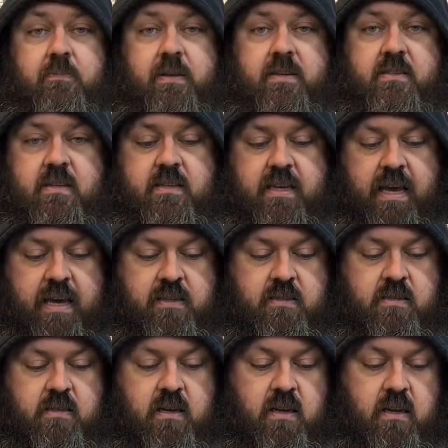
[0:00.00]
this is
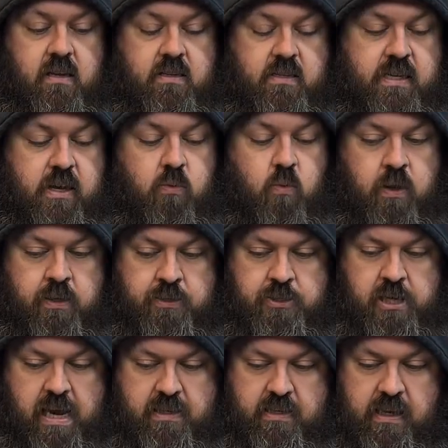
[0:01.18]
Ken's C1
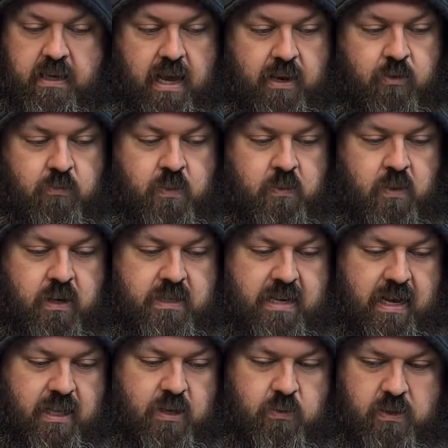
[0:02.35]
chassis. I don't remember
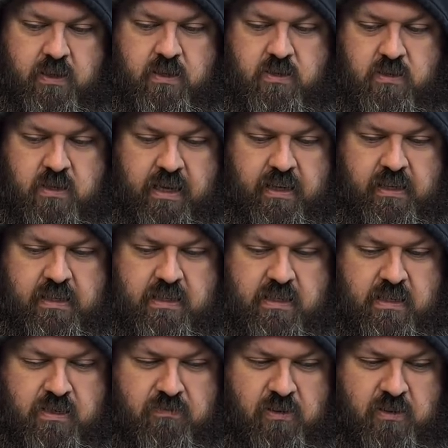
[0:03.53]
exactly what this is
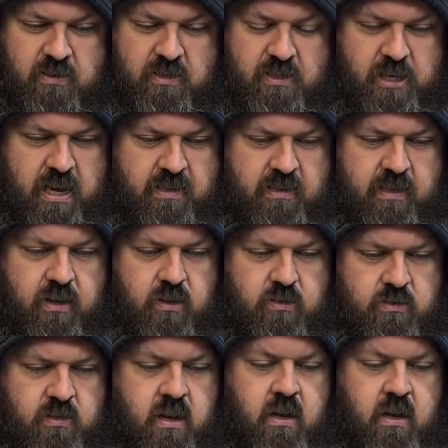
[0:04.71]
as far as the chassis goes.